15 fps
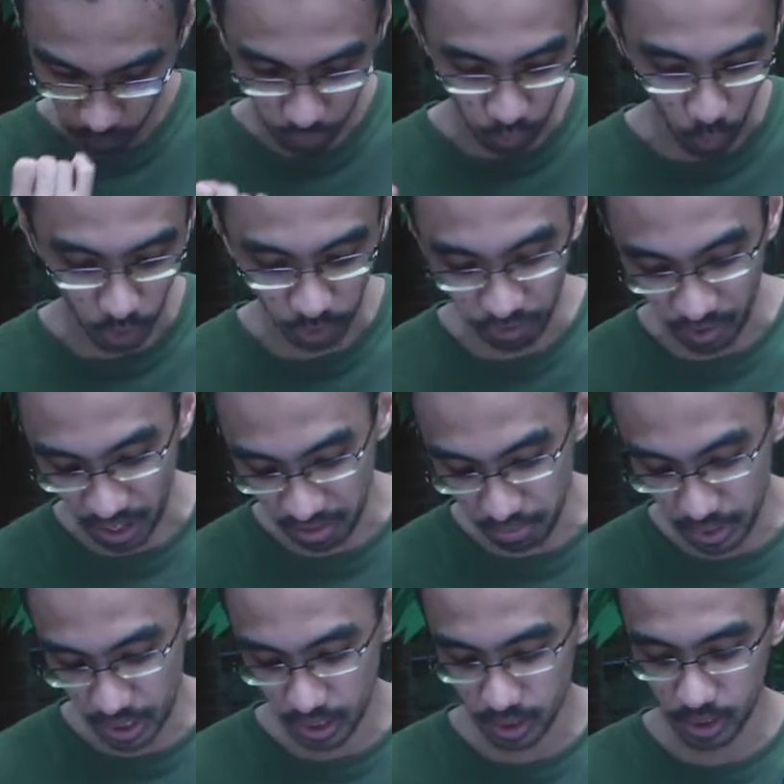4 to 5
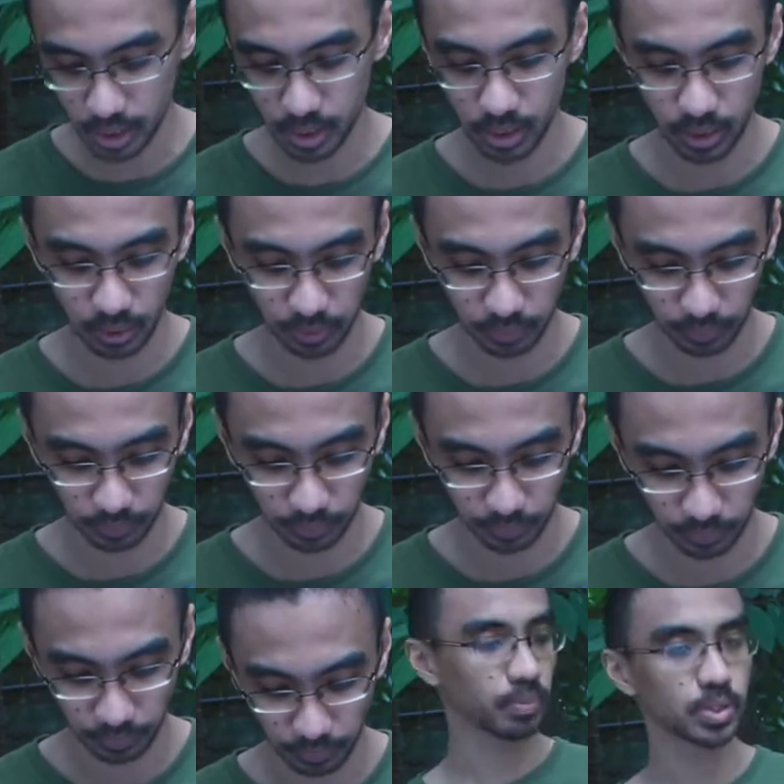minutes.
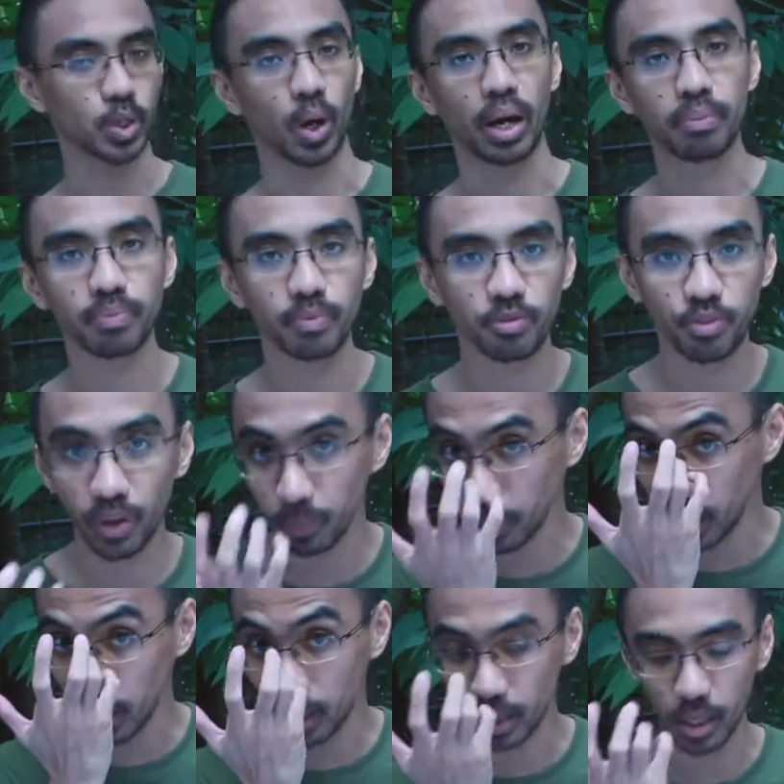So I'm filming
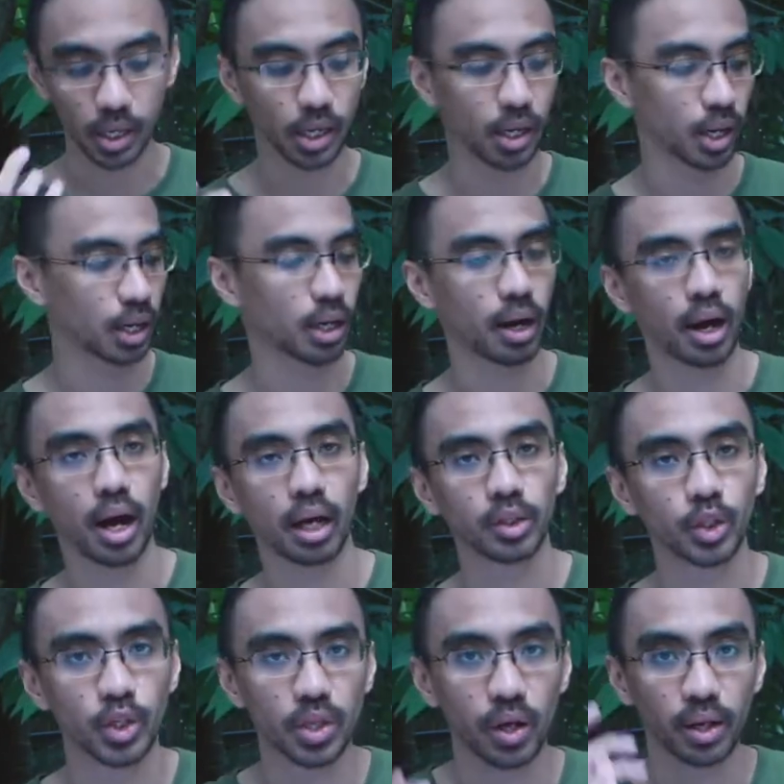in the
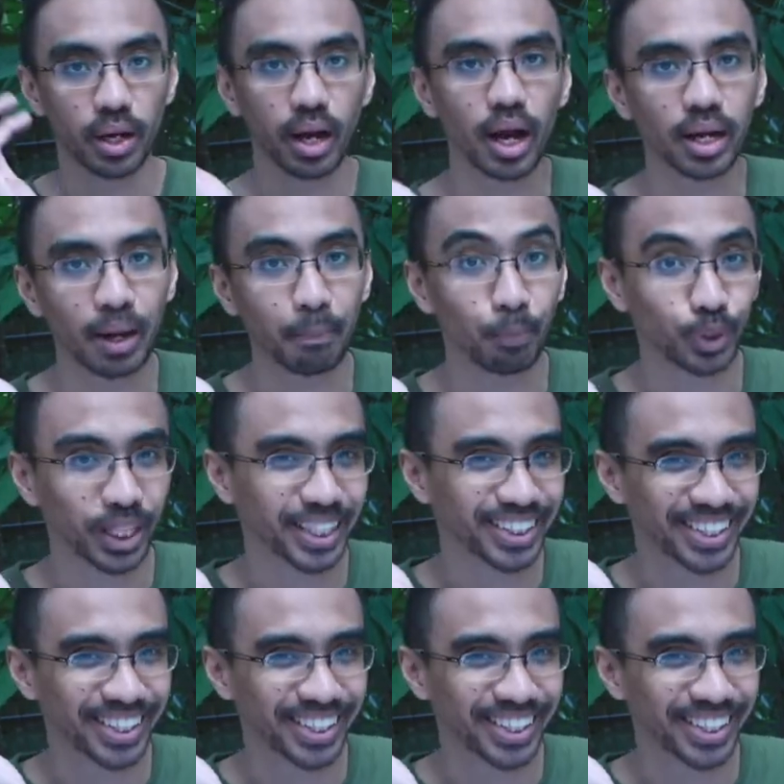under the rambutan